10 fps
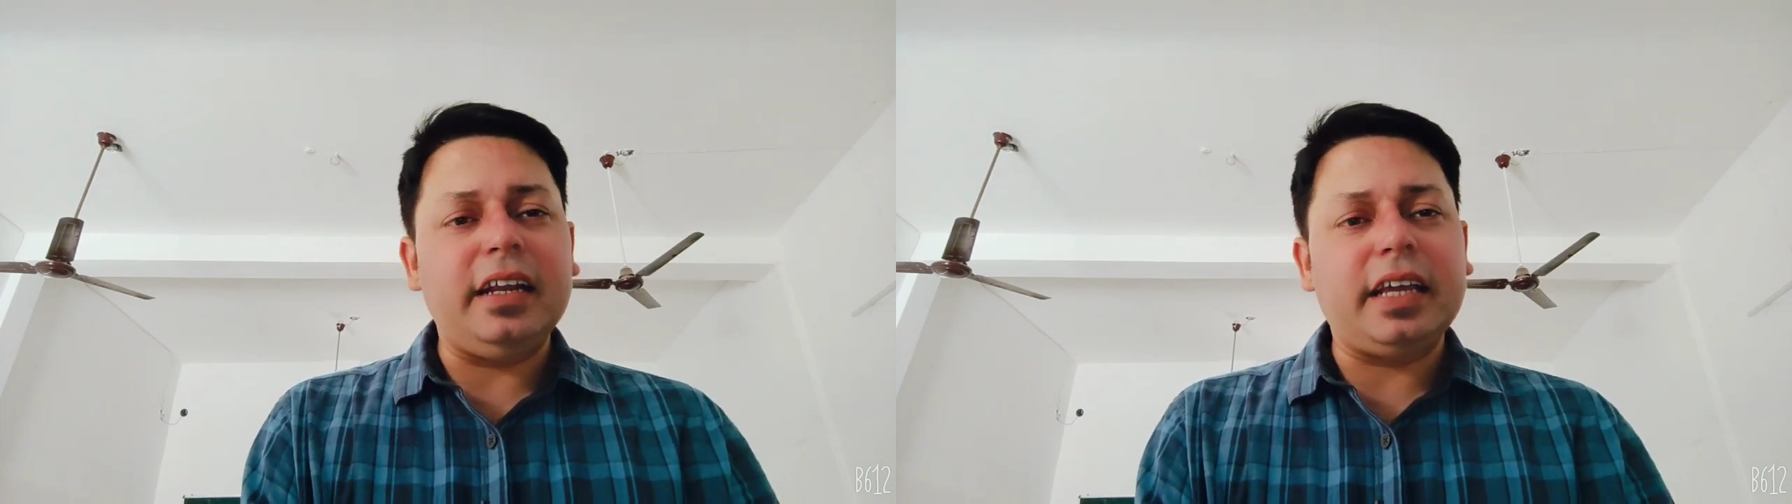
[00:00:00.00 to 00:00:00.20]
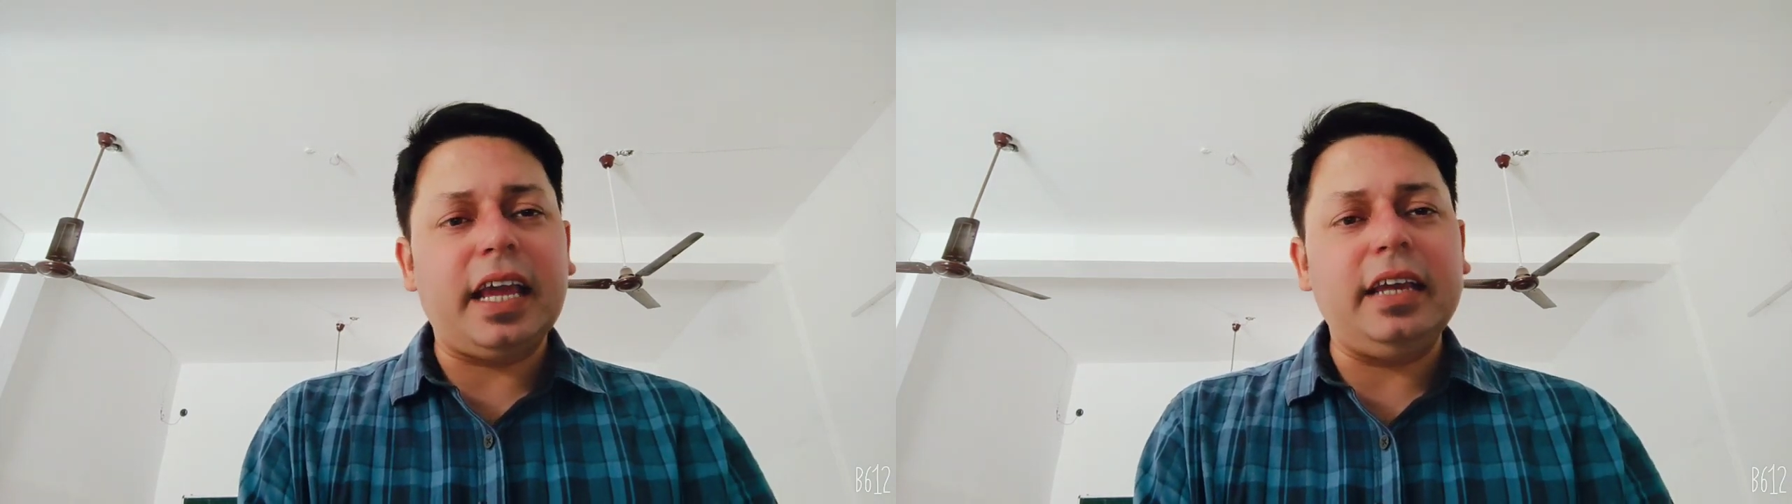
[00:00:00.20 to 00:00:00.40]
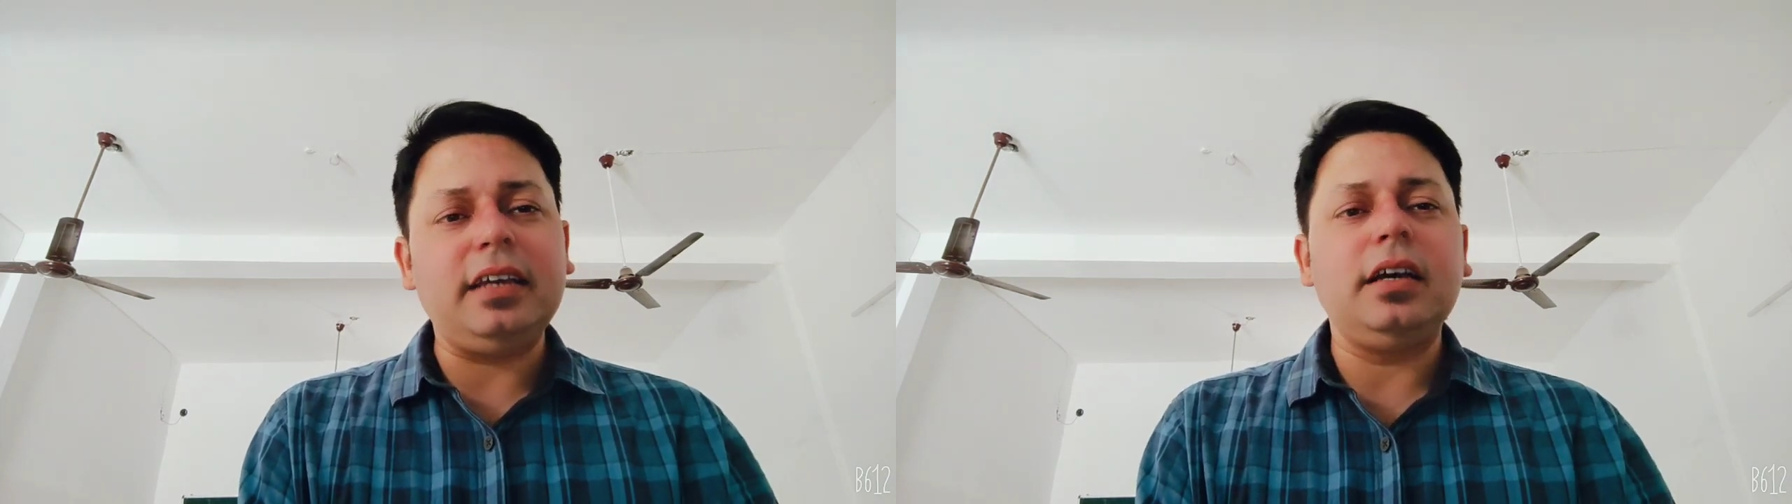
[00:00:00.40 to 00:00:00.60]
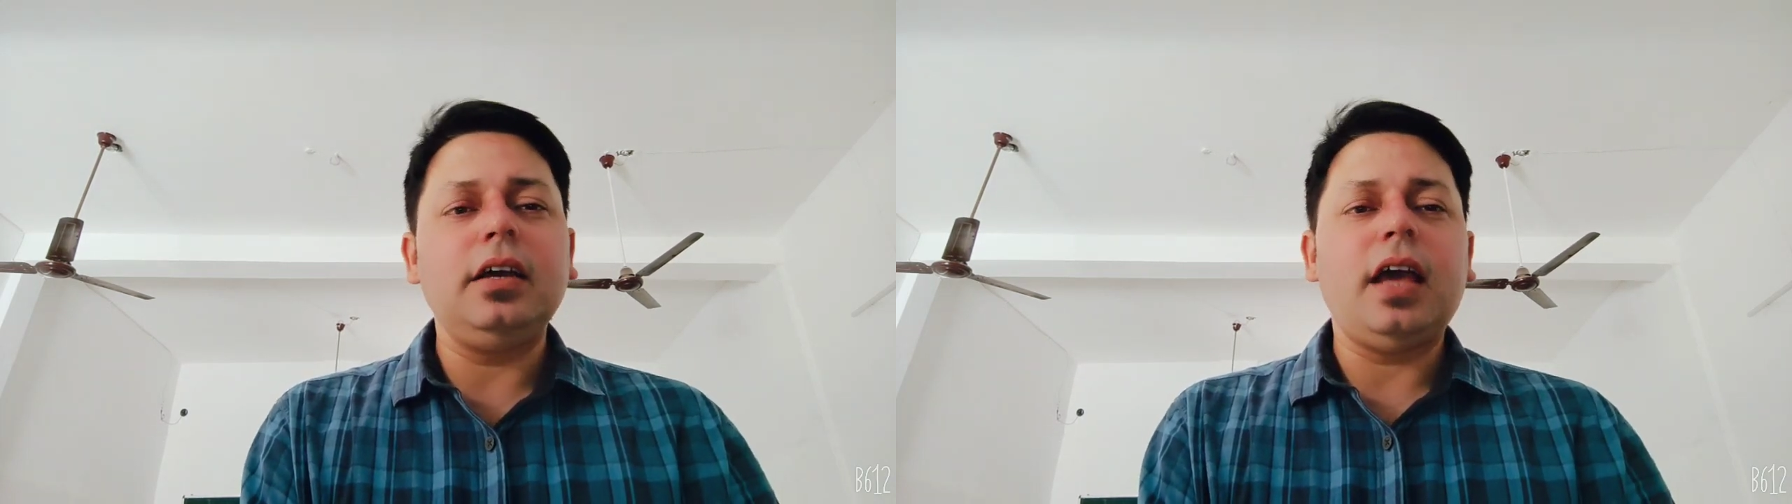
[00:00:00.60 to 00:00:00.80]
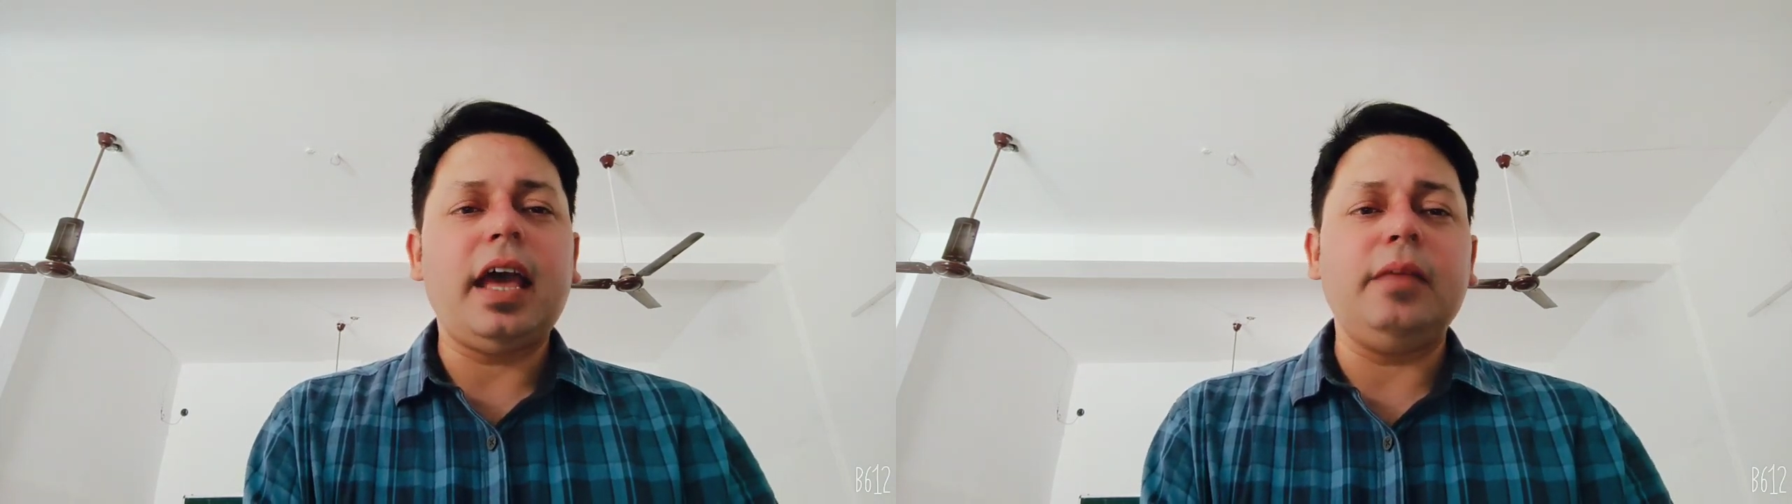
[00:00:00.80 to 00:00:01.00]

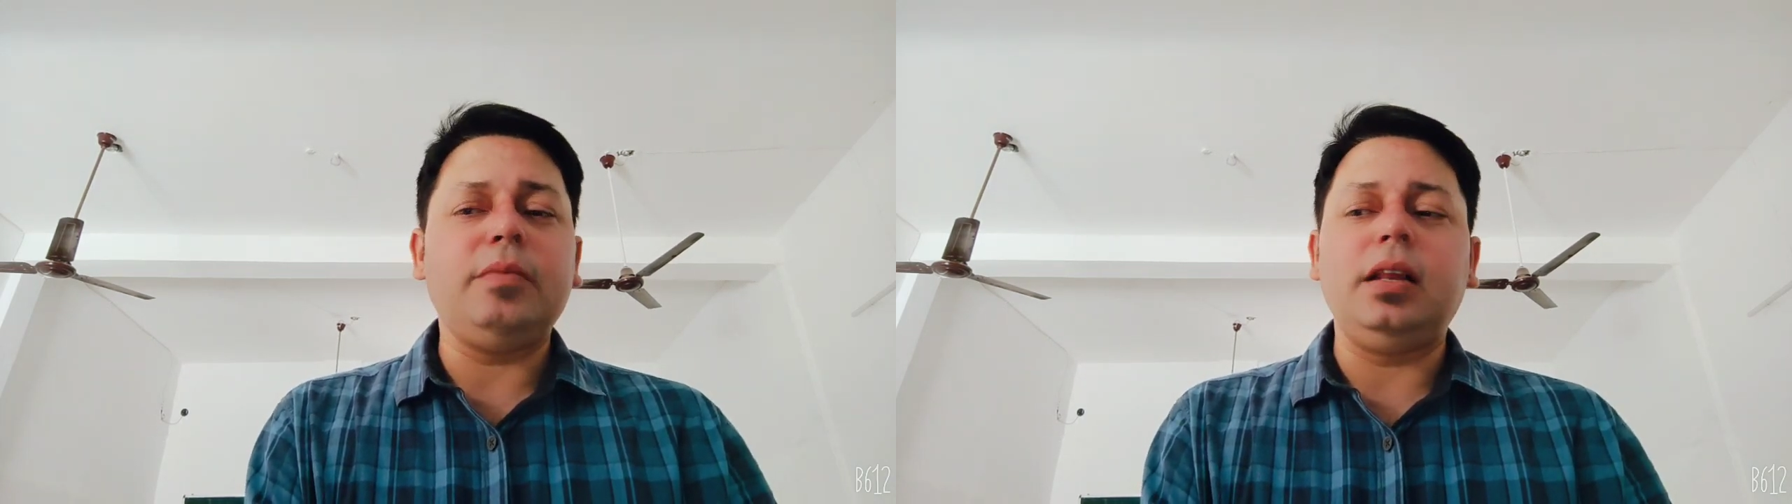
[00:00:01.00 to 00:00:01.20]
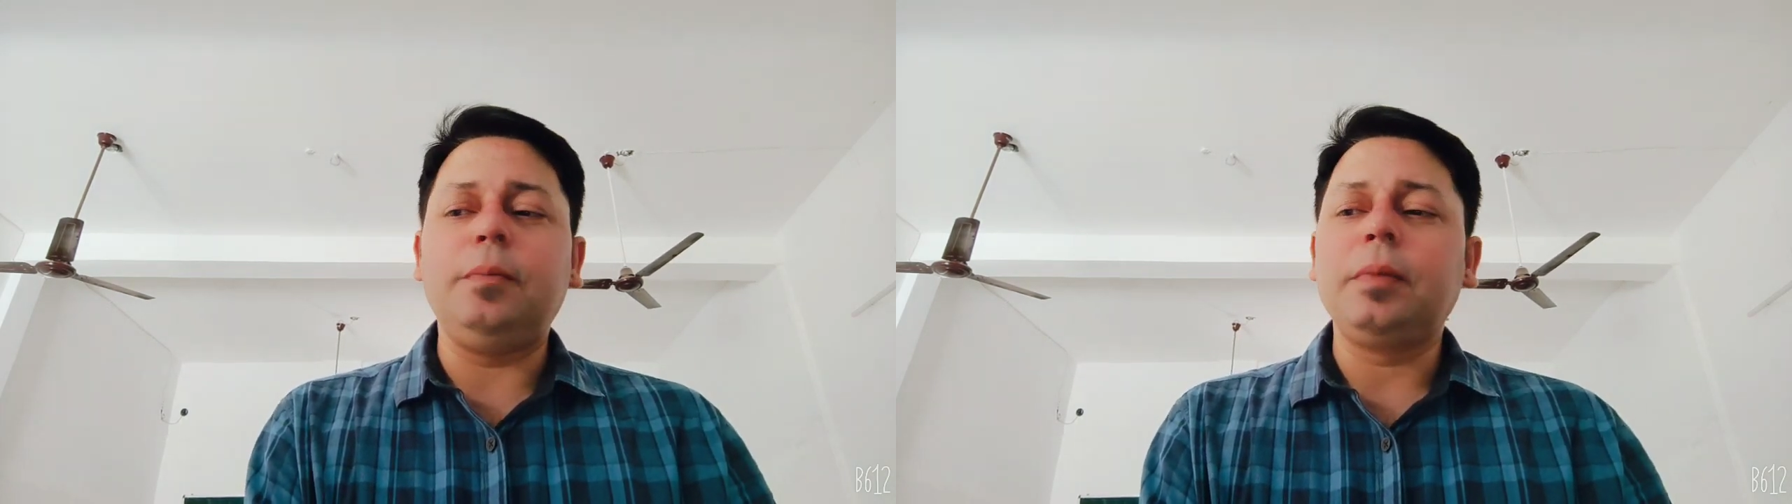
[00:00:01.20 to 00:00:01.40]
decaying animal.